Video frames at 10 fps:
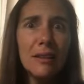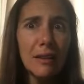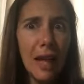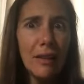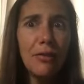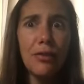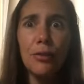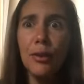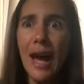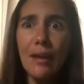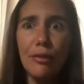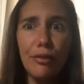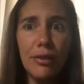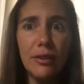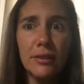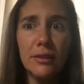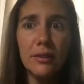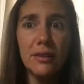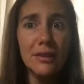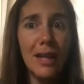life through life.
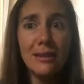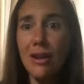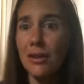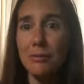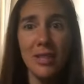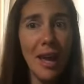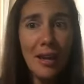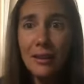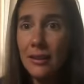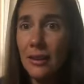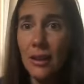That's all I'm saying.